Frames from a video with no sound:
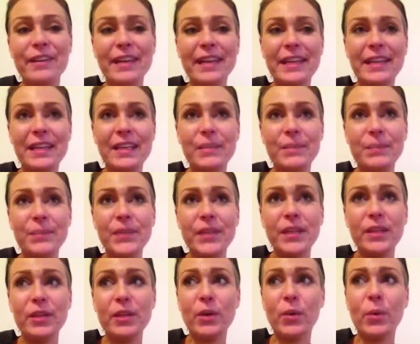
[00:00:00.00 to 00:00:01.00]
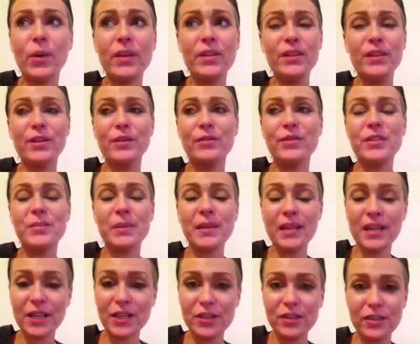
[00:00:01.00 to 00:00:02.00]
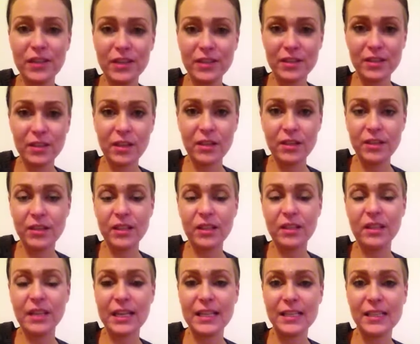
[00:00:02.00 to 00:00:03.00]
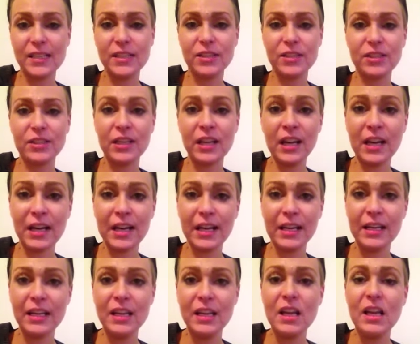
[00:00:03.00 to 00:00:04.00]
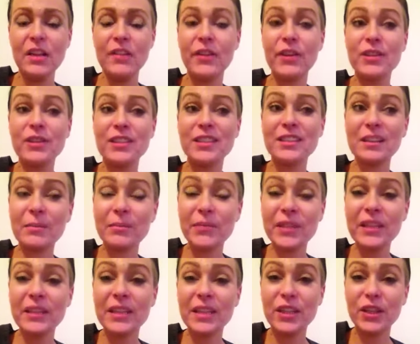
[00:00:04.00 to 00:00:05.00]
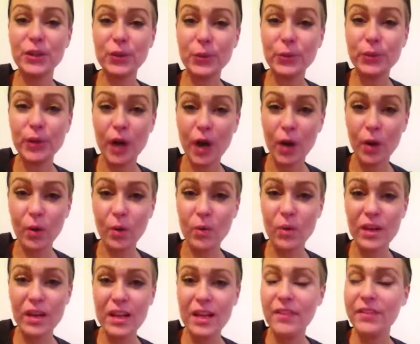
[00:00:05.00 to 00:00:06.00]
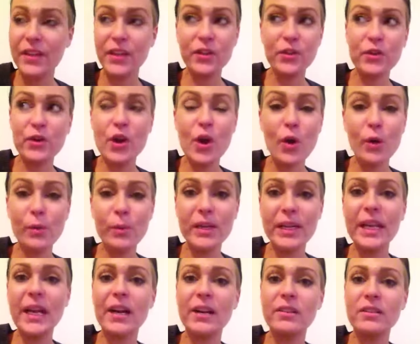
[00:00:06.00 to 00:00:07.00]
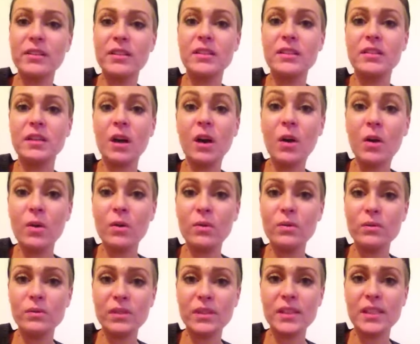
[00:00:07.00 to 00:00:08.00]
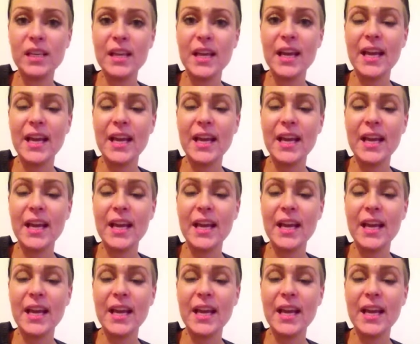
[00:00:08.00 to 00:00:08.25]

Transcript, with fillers: And you know, whether you've spent $100,000 on classes or not, there's something that you know that nobody else knows.